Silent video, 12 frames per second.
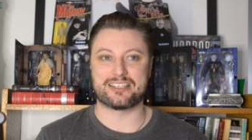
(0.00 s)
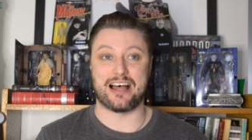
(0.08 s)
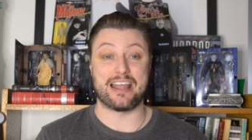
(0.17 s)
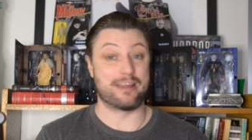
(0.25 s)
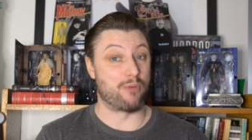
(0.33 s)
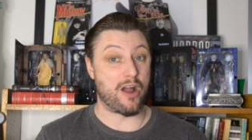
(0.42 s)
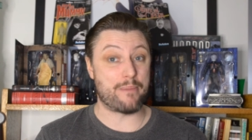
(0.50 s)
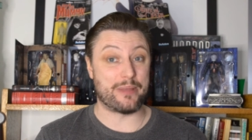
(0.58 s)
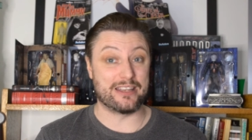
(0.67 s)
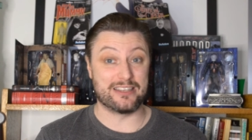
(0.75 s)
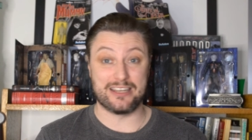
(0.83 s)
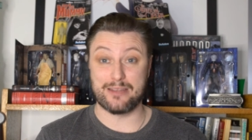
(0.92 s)
Uh, in my
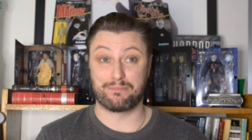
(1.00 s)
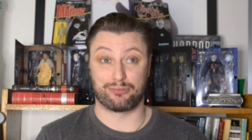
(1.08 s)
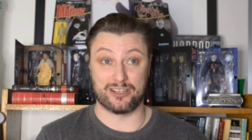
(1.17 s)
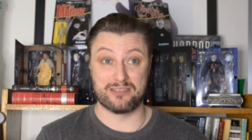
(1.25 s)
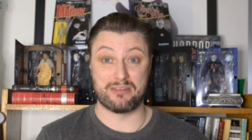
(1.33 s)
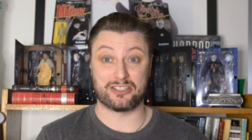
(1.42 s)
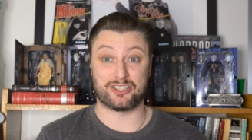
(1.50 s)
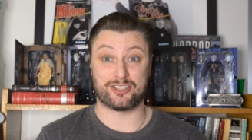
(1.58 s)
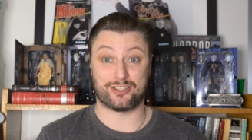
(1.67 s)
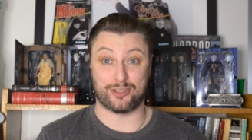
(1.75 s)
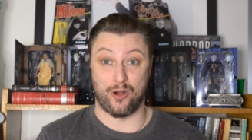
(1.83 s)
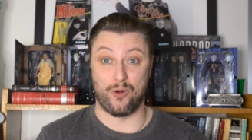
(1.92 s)
opinion, he pretty much
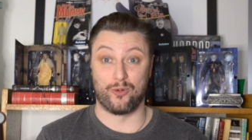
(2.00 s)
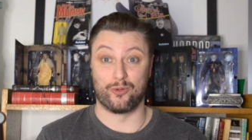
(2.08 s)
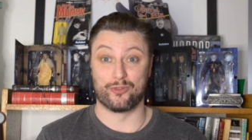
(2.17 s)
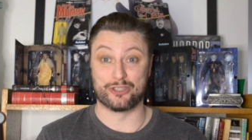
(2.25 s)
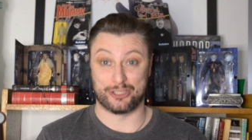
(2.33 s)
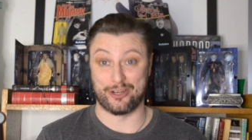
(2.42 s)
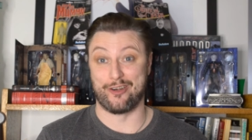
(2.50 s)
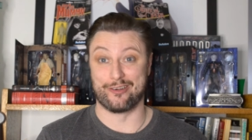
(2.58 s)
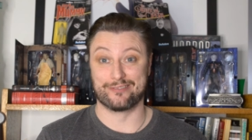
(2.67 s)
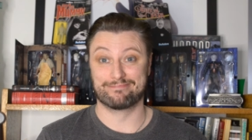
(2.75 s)
stole the show.